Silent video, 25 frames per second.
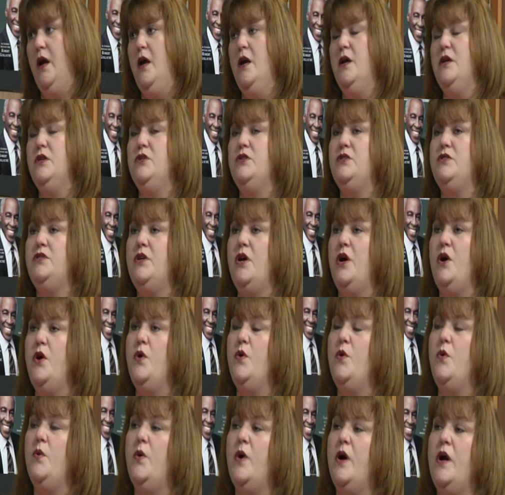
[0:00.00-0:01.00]

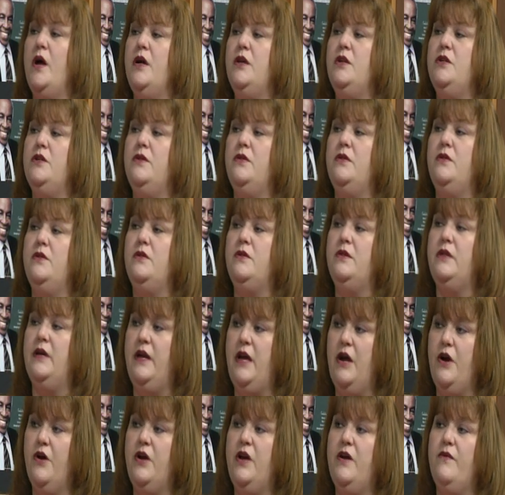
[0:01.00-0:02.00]
So the
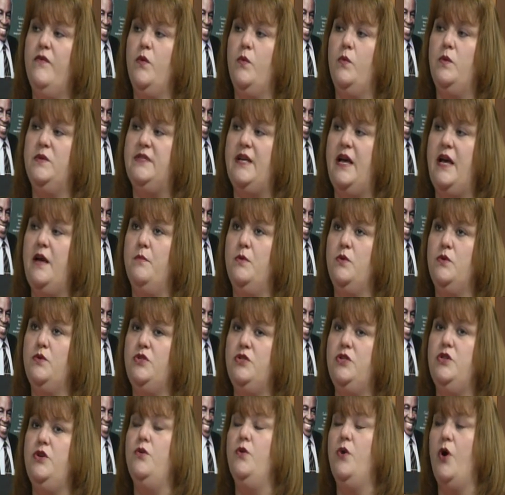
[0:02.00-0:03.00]
caregiver was able
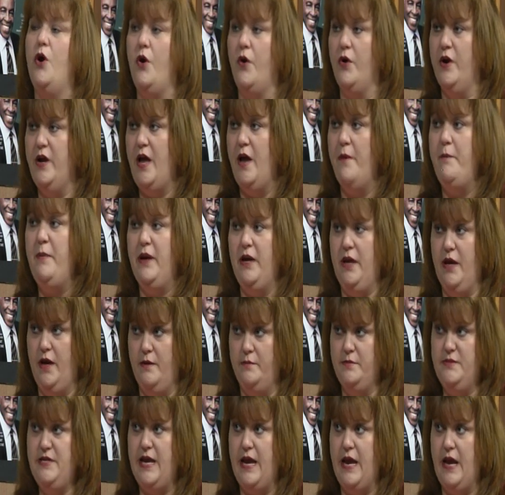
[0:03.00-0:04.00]
to hurry up and
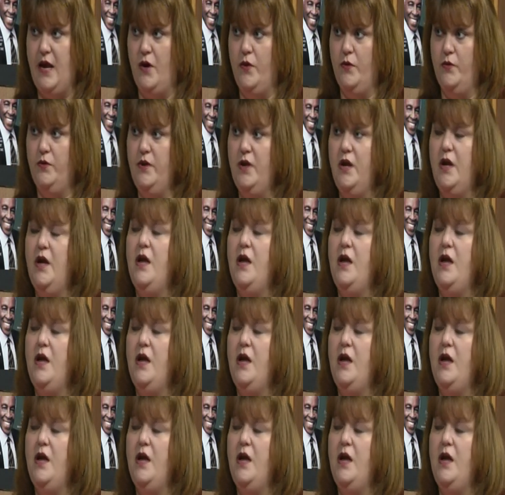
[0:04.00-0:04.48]
come down.